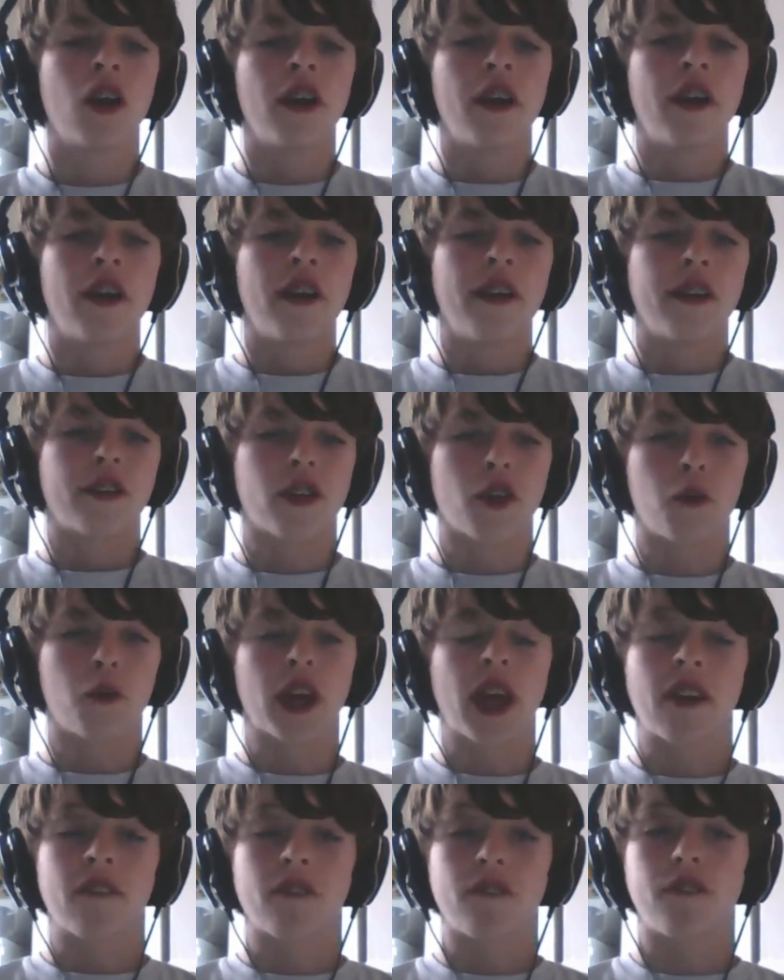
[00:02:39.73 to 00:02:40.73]
So we're
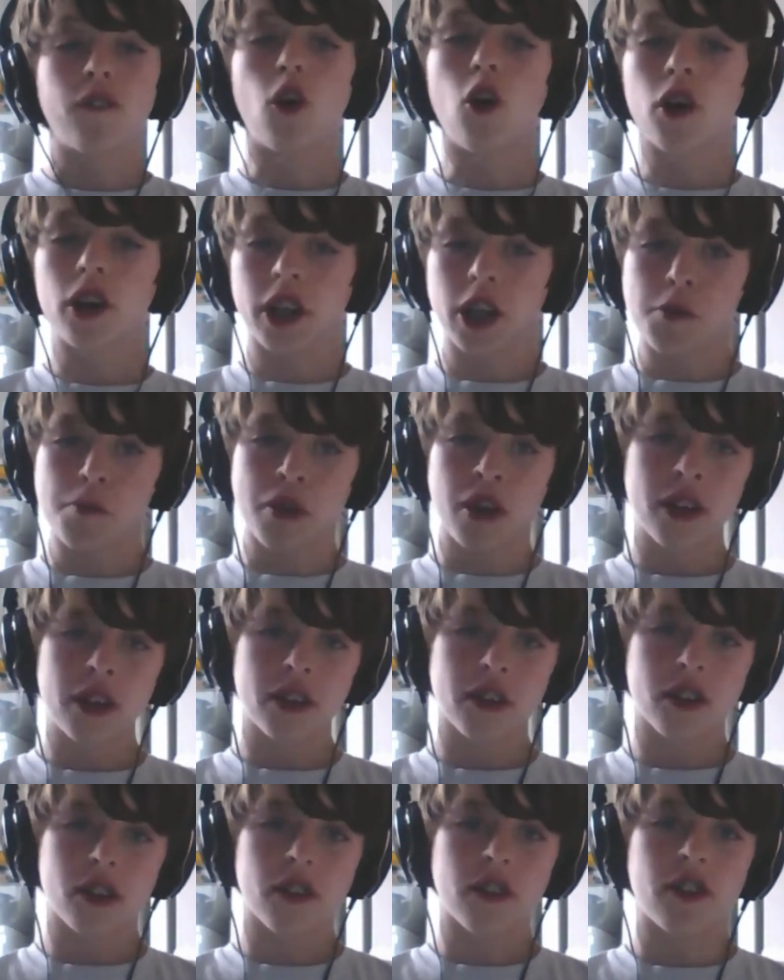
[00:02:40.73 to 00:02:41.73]
getting 4
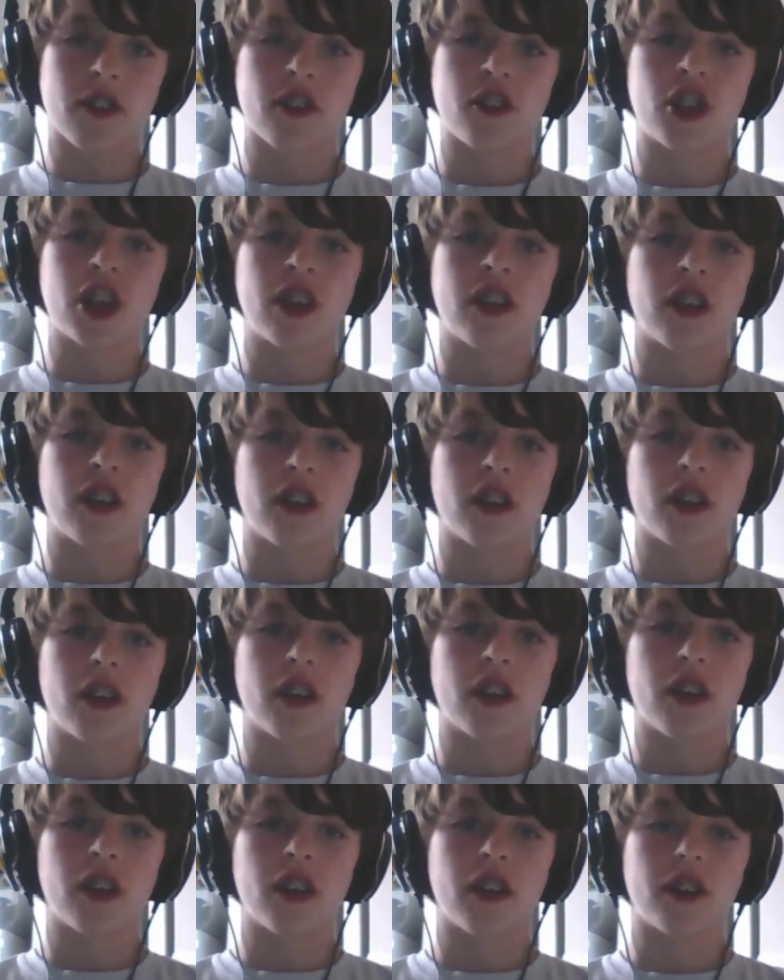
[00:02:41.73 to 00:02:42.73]
gigabytes. This is
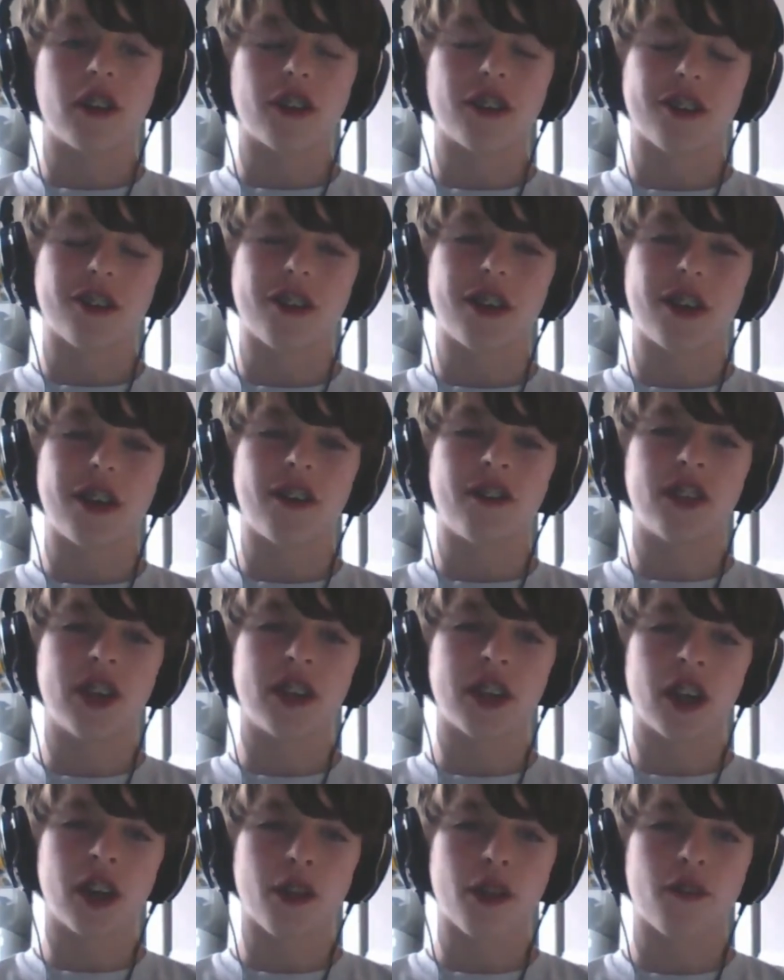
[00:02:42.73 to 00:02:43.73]

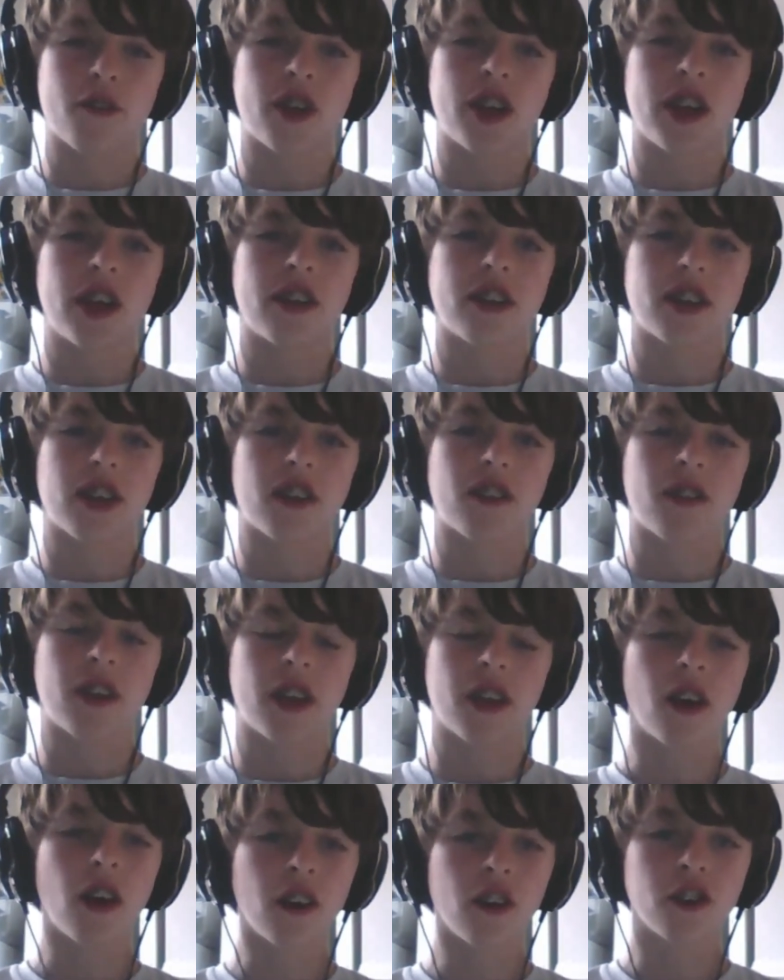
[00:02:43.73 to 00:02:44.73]
DDR3
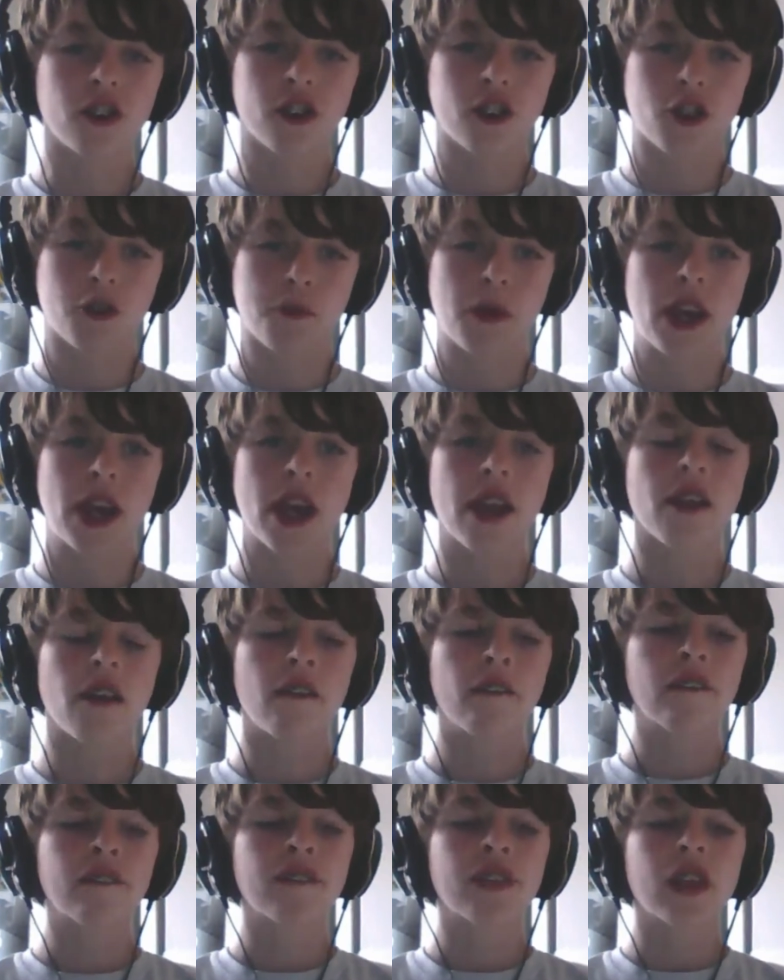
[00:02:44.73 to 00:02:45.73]
1600 speed.
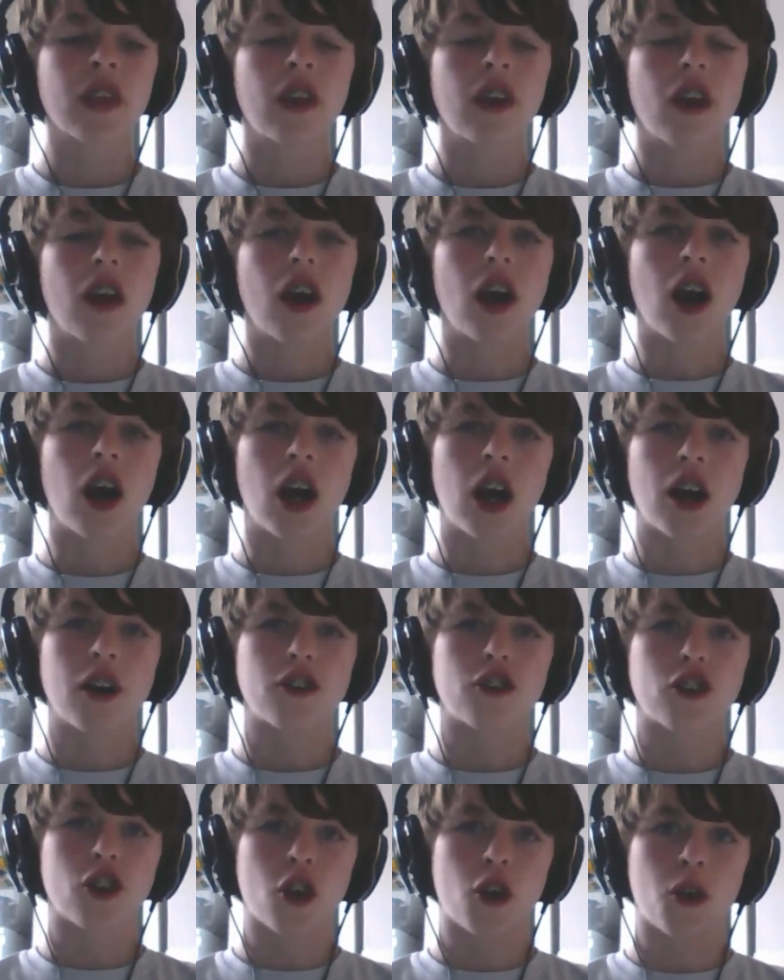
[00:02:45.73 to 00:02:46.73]

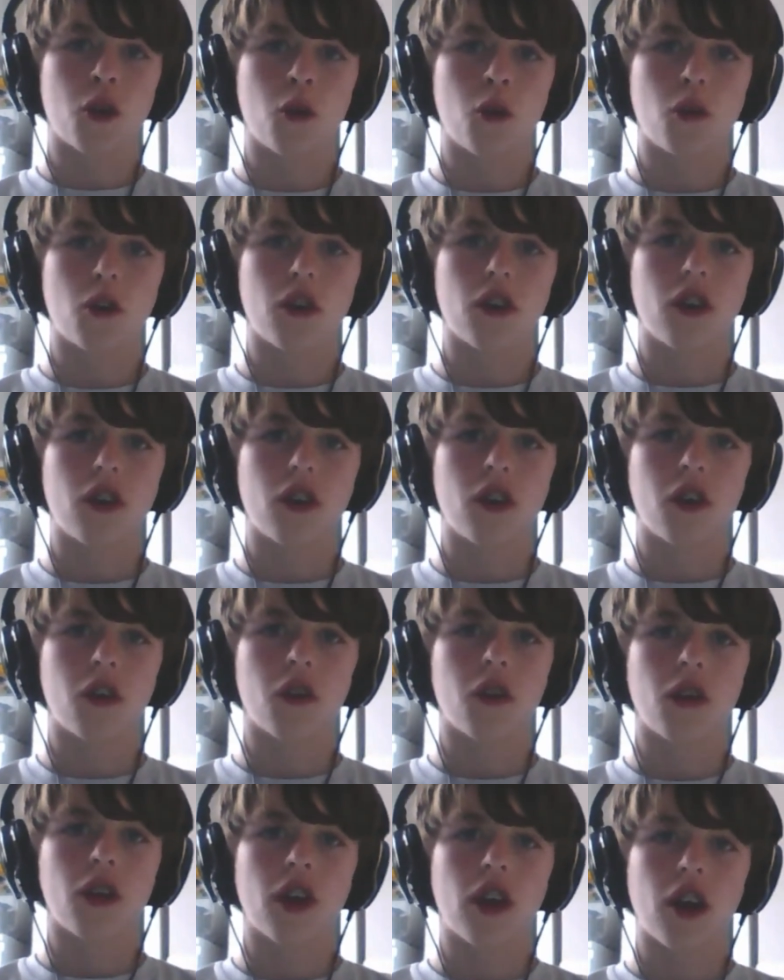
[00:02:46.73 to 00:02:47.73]
So
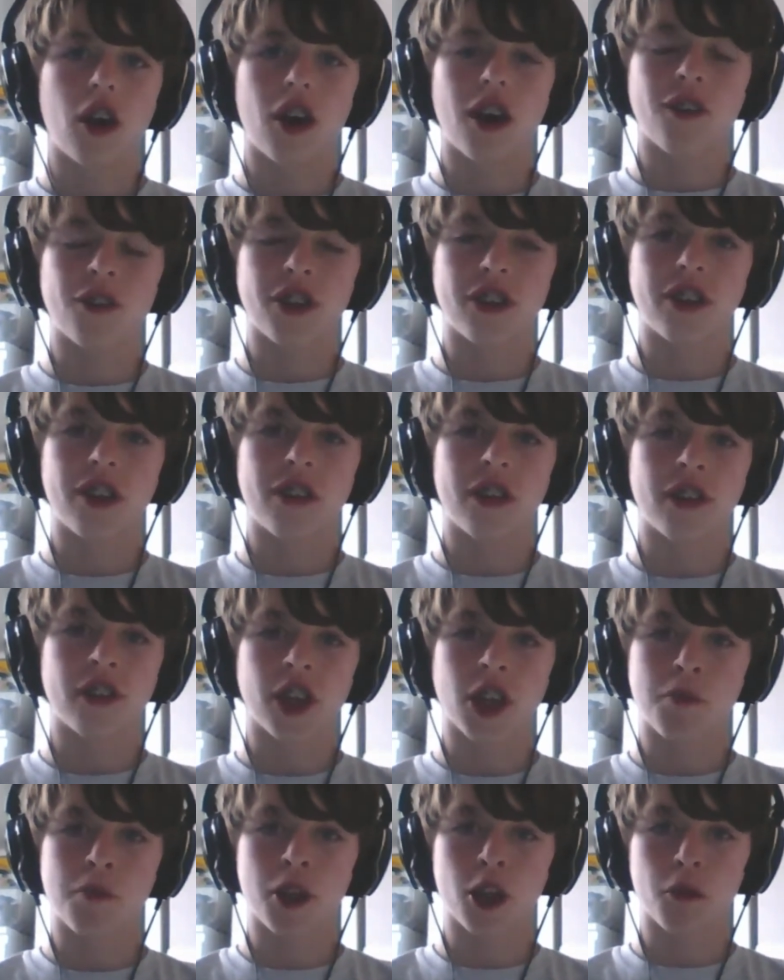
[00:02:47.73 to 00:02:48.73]
obviously this is going to
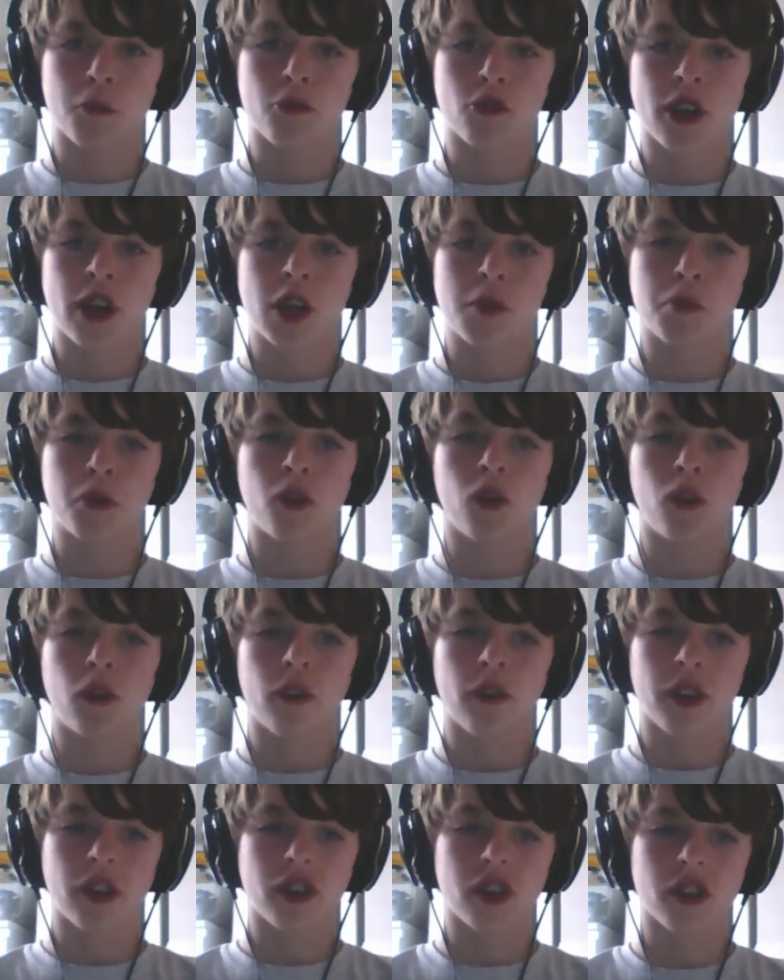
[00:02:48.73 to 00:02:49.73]
be an upgradable.
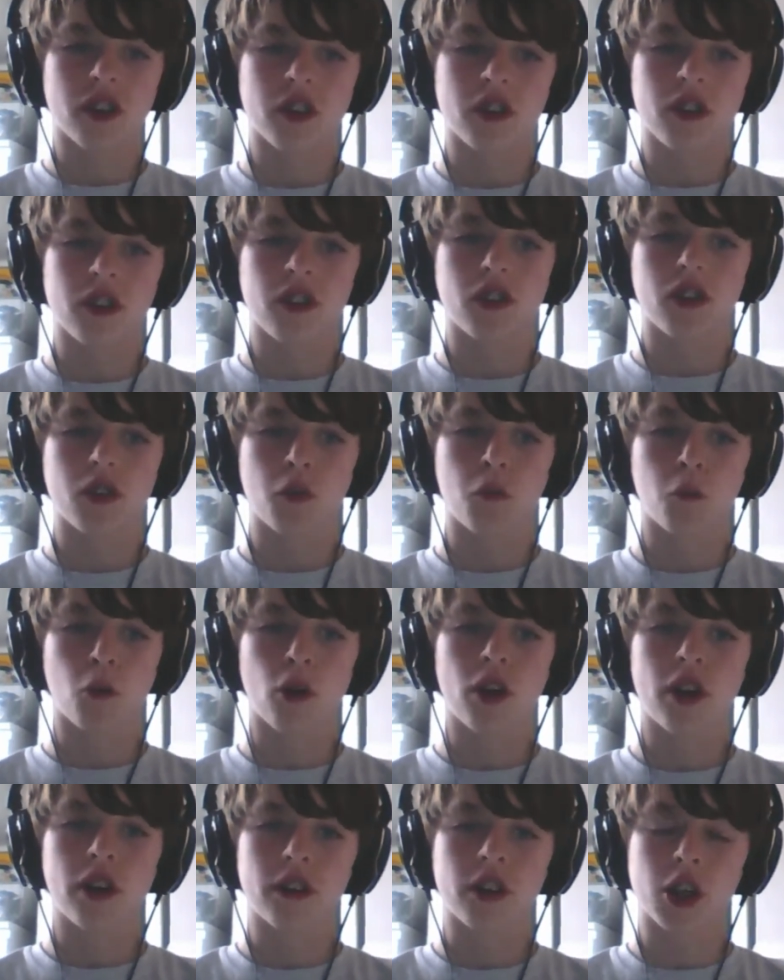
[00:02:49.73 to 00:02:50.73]
This isn't what
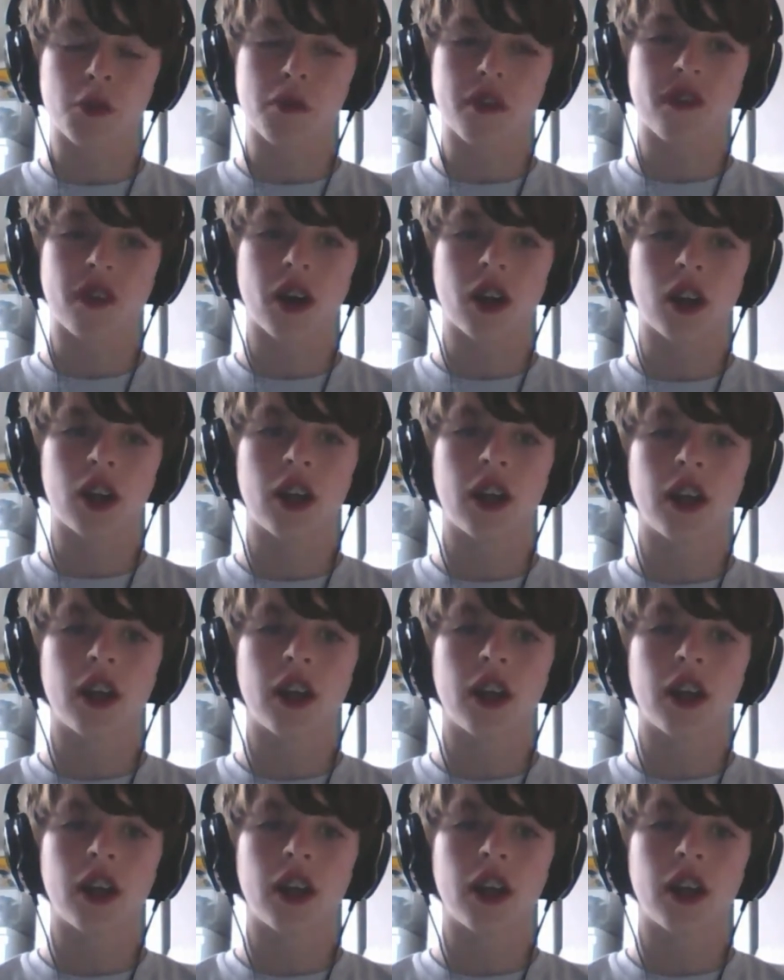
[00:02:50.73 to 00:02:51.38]
it's going to be finally.